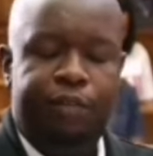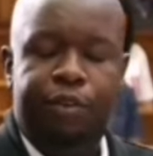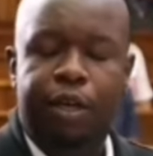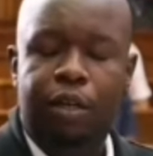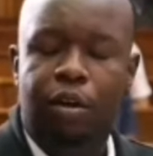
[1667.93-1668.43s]
I
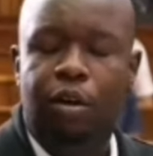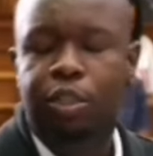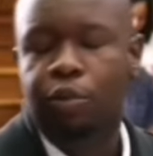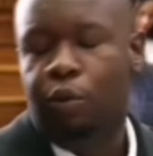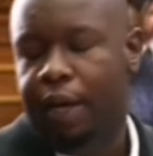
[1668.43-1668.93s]
believe you were in
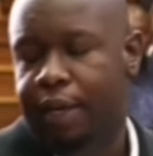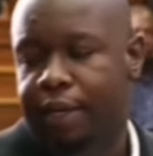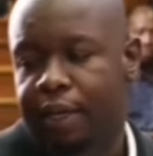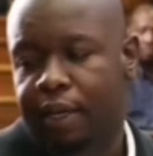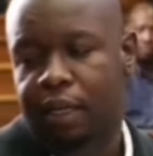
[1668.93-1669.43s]
court
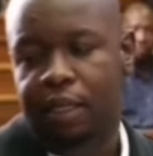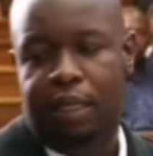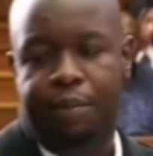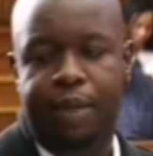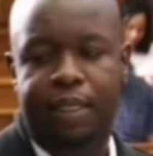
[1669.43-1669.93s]
when
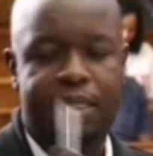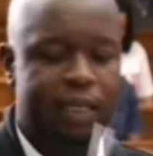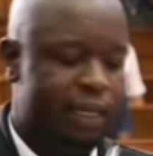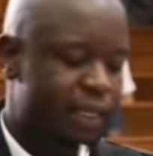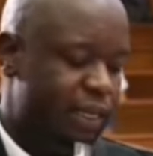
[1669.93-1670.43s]
the
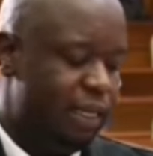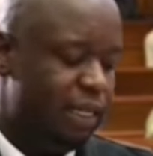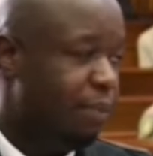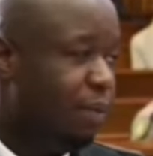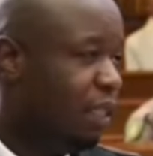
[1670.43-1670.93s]
magistrate
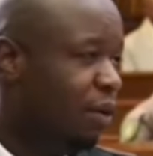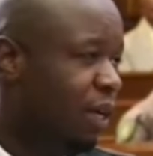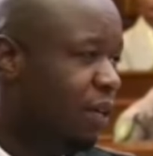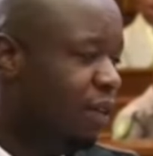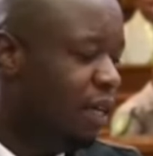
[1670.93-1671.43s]
and the
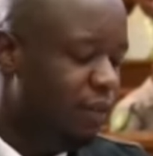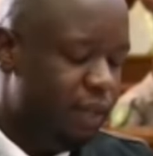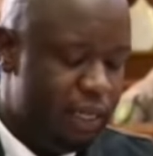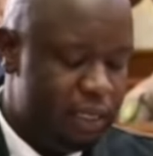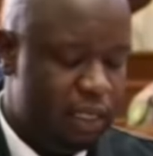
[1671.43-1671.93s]
interpreter were
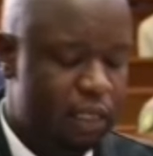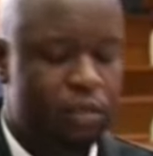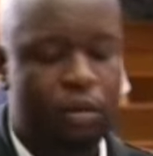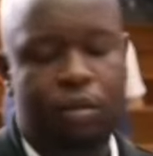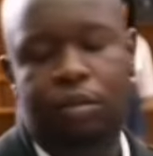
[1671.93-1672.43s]
giving
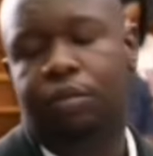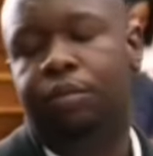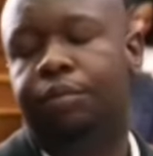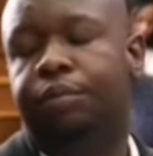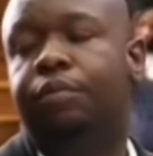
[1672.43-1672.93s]
evidence in this court.
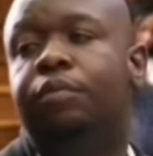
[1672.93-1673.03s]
